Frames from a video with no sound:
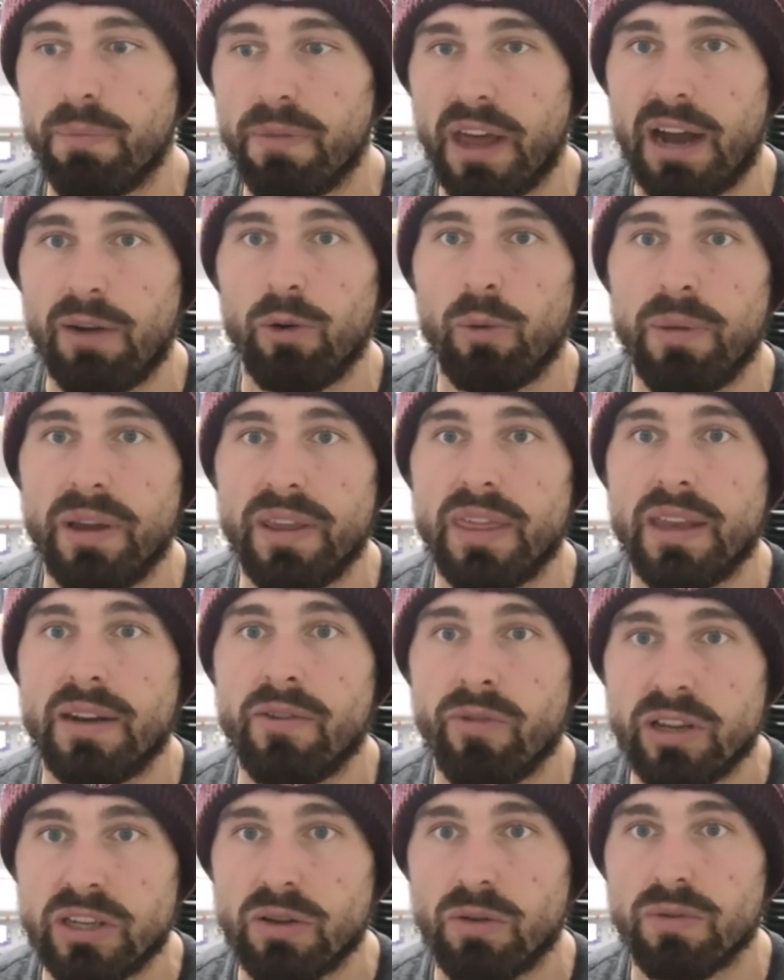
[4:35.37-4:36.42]
that will be the
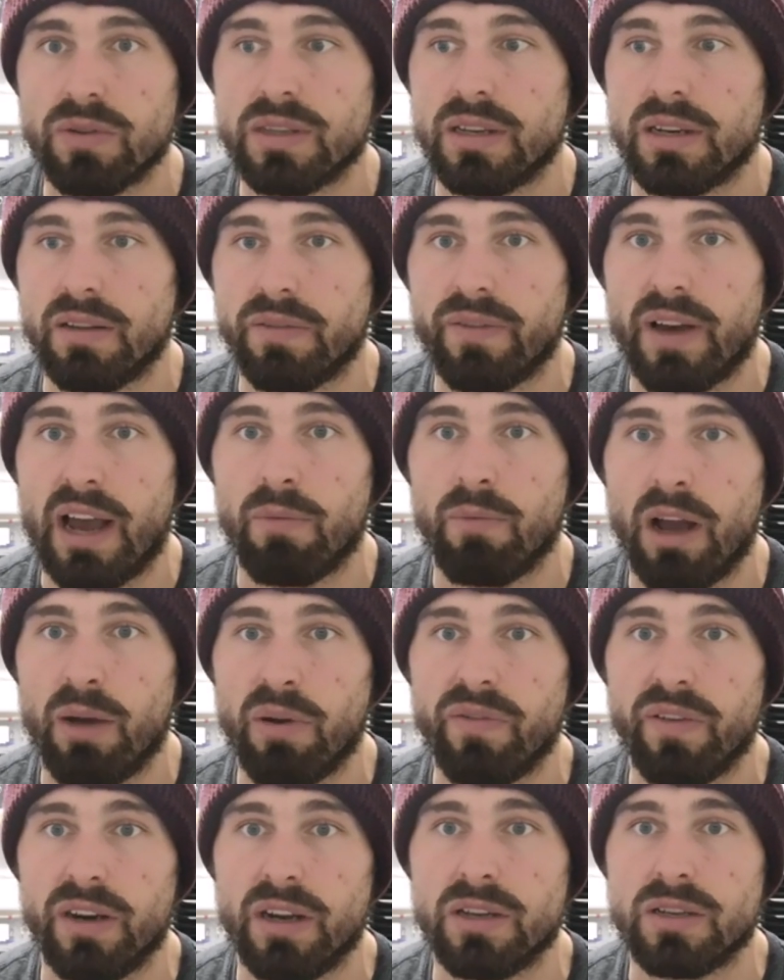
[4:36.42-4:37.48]
results that define where we
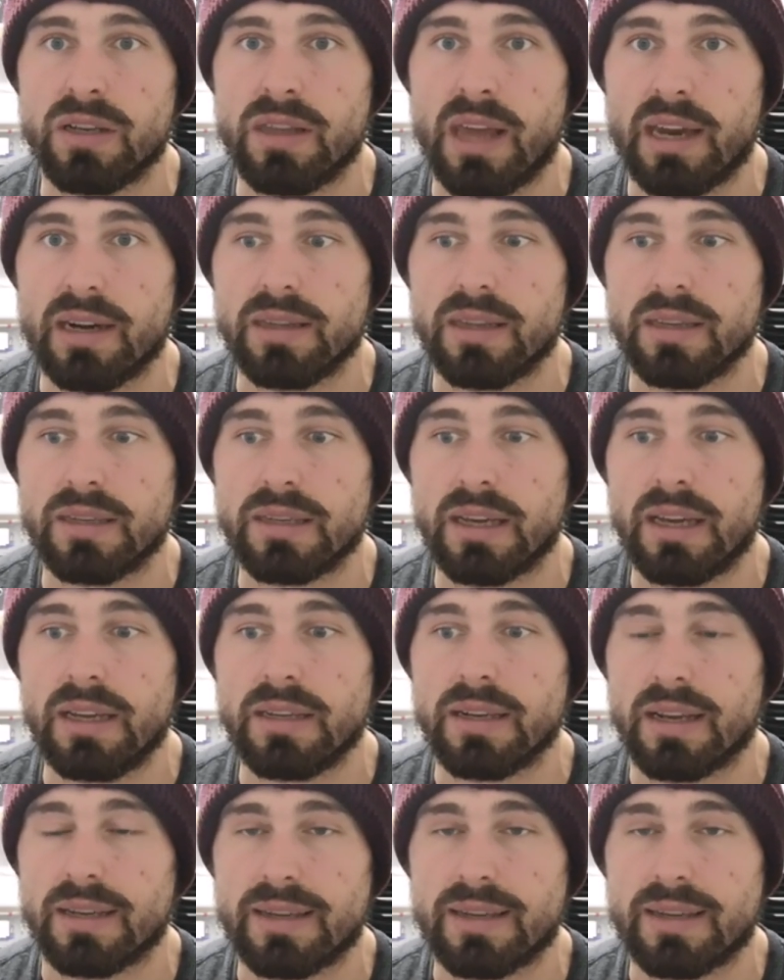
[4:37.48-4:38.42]
finish at the end of the season.